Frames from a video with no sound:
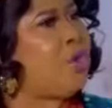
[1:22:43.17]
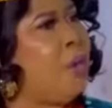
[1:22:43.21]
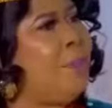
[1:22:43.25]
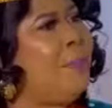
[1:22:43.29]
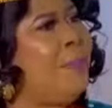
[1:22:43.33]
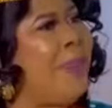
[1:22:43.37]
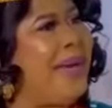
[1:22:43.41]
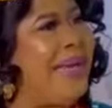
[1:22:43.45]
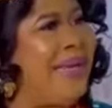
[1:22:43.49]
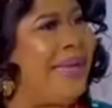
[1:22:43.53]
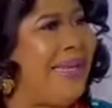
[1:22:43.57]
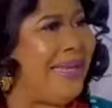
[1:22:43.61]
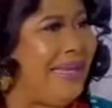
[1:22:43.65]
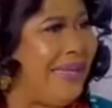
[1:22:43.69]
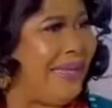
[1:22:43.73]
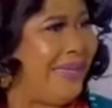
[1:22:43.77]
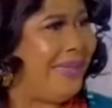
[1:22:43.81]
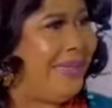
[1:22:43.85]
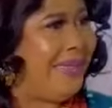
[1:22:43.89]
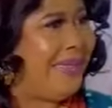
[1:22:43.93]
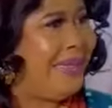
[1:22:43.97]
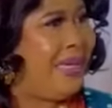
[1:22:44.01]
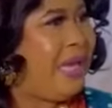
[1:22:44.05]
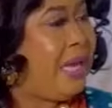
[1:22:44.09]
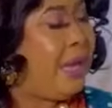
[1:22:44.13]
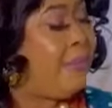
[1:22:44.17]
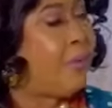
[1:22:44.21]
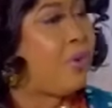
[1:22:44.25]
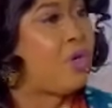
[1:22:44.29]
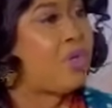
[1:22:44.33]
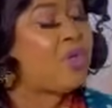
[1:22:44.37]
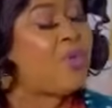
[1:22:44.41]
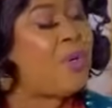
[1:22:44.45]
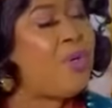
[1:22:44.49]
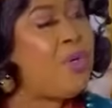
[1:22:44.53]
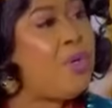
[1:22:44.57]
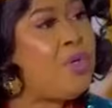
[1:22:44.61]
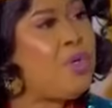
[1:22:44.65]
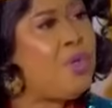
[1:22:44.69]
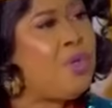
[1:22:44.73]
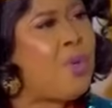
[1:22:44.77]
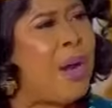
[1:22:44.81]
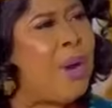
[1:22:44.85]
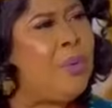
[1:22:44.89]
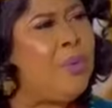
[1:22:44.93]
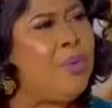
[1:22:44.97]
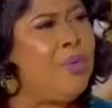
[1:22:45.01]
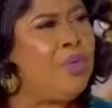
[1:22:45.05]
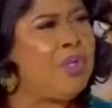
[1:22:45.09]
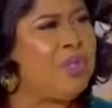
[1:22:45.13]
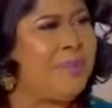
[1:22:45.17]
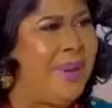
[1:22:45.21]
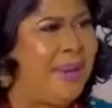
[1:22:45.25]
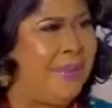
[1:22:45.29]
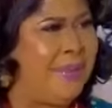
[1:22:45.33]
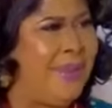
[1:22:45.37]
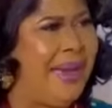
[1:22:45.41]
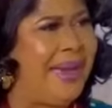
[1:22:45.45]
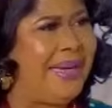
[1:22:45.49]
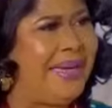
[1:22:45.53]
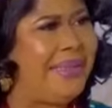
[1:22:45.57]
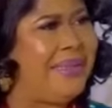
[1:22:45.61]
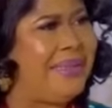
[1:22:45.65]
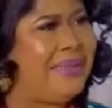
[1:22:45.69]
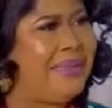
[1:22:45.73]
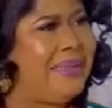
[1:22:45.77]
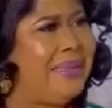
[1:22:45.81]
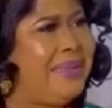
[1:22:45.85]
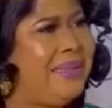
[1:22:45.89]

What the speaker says: don't panic. Because when you do, I'll lose my mind.